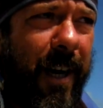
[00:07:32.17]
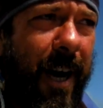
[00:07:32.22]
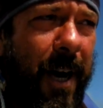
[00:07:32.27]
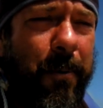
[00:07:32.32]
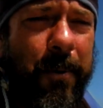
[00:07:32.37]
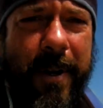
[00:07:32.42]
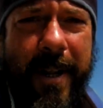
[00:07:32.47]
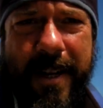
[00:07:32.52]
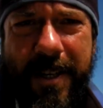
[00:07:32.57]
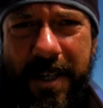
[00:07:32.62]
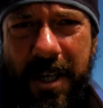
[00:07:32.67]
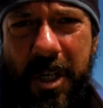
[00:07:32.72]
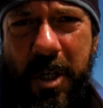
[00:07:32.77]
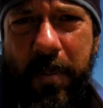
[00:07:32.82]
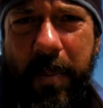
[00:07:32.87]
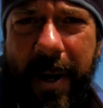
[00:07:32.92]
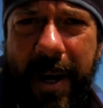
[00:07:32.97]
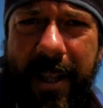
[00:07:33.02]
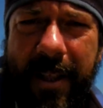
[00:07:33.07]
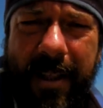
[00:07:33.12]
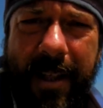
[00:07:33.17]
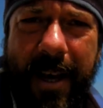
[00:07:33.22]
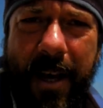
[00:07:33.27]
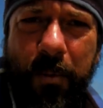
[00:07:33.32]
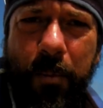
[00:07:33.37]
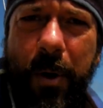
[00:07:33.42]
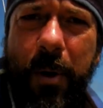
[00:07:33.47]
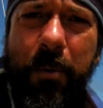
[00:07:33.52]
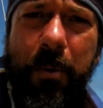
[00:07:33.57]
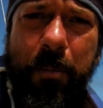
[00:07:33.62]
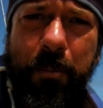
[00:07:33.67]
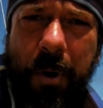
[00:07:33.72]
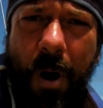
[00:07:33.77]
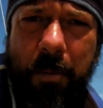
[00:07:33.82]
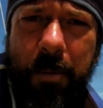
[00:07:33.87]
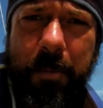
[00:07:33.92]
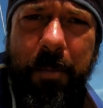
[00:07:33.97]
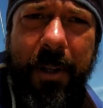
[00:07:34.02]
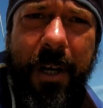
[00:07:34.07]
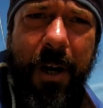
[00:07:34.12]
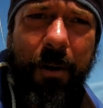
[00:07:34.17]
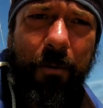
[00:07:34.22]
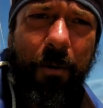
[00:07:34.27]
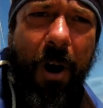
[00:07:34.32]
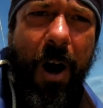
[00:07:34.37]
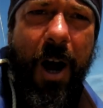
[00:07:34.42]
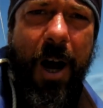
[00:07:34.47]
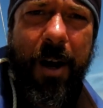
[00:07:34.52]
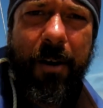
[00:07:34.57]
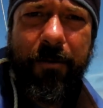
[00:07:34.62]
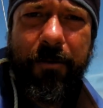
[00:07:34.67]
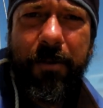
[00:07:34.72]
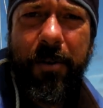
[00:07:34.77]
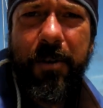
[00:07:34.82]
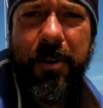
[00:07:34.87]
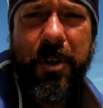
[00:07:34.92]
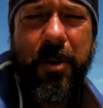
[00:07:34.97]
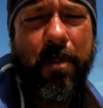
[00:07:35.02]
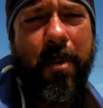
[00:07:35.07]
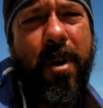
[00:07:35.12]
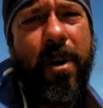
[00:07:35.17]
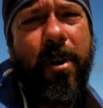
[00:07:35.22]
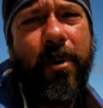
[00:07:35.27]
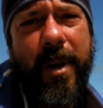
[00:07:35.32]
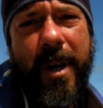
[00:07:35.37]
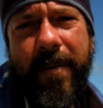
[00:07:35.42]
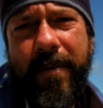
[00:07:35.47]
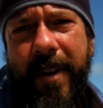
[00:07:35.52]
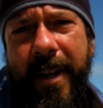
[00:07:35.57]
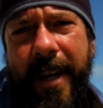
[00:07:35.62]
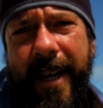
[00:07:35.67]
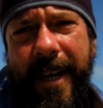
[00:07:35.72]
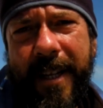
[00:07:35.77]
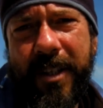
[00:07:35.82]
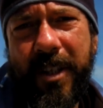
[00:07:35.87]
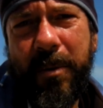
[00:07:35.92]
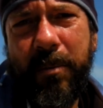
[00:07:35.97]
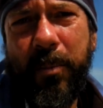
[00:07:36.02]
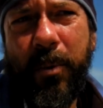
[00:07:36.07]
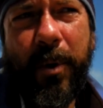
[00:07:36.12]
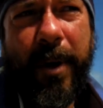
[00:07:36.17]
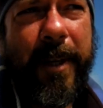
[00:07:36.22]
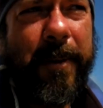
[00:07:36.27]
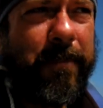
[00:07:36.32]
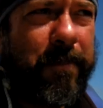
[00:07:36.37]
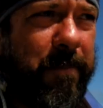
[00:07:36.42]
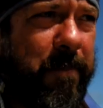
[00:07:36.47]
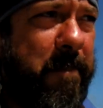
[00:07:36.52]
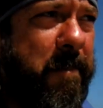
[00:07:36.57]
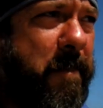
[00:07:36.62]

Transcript: I would anticipate that we will probably arrive tomorrow evening at some point.